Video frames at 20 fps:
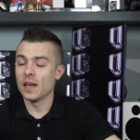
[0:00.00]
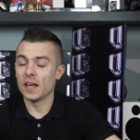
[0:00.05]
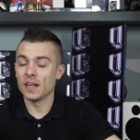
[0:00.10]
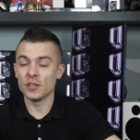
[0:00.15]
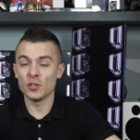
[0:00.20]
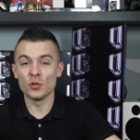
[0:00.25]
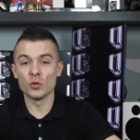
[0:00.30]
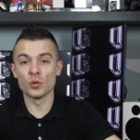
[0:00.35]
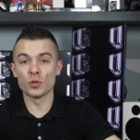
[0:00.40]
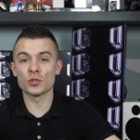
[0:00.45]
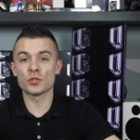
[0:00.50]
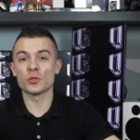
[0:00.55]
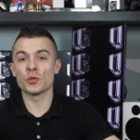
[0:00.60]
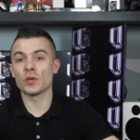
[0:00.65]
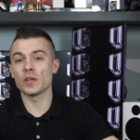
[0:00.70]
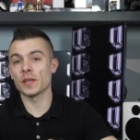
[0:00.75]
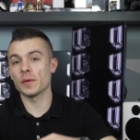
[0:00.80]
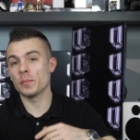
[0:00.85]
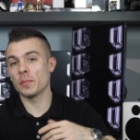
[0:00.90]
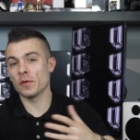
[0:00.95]

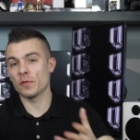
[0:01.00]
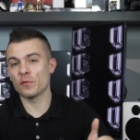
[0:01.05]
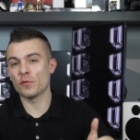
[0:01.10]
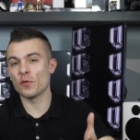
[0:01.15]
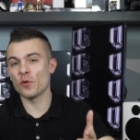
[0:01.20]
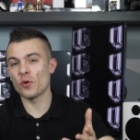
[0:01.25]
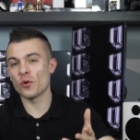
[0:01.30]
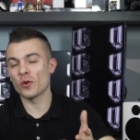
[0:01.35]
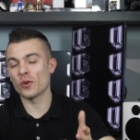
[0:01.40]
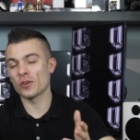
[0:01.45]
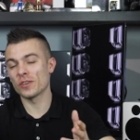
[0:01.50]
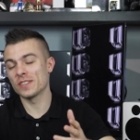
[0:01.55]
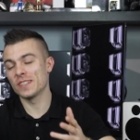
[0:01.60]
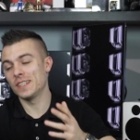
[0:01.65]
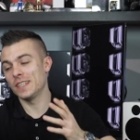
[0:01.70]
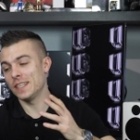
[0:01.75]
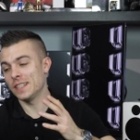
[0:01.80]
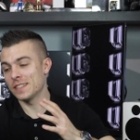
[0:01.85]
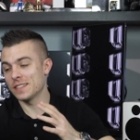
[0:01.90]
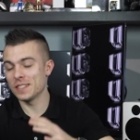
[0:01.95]
Usually before,
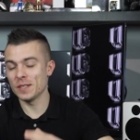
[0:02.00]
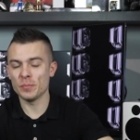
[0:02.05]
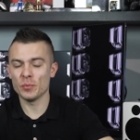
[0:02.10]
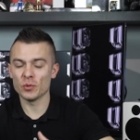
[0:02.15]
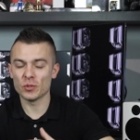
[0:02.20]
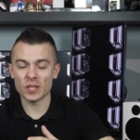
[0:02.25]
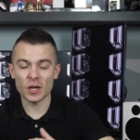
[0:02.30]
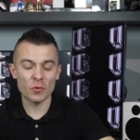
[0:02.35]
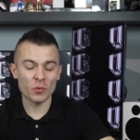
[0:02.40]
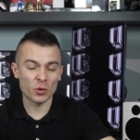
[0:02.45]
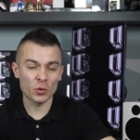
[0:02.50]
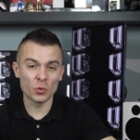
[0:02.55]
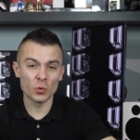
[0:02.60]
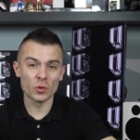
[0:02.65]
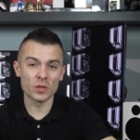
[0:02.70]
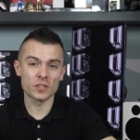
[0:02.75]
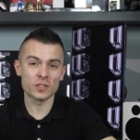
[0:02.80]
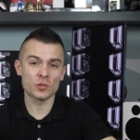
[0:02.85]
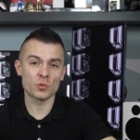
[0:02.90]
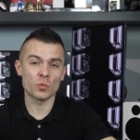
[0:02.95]
the CPU tower
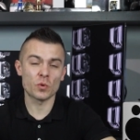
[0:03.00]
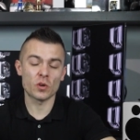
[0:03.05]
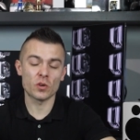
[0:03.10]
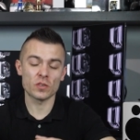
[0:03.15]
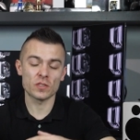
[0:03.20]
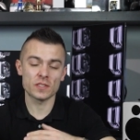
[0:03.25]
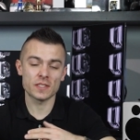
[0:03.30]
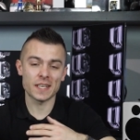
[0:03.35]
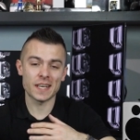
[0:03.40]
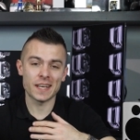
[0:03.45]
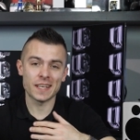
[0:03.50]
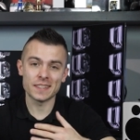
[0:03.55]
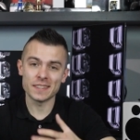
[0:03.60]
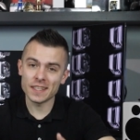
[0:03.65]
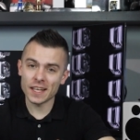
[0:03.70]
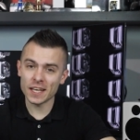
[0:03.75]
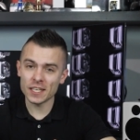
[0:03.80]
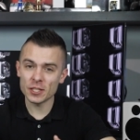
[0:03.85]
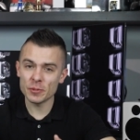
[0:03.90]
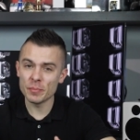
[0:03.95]
coolers was a
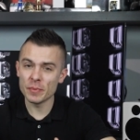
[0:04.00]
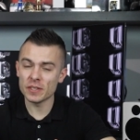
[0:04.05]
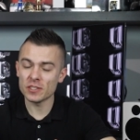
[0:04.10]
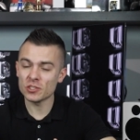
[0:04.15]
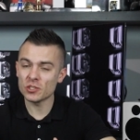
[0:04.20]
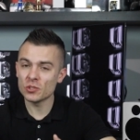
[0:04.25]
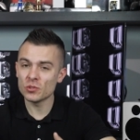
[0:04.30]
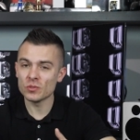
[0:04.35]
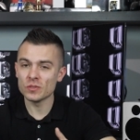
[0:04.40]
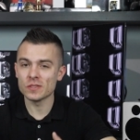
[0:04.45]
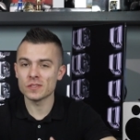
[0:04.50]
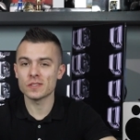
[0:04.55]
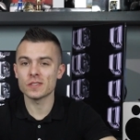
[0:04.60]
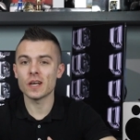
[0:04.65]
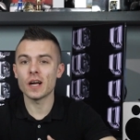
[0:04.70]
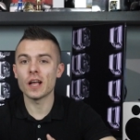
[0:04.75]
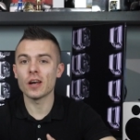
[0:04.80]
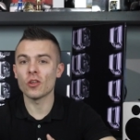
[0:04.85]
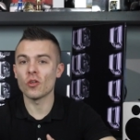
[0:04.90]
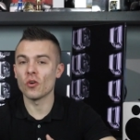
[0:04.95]
nightmare to
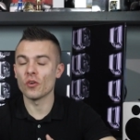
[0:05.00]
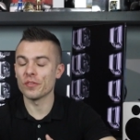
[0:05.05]
install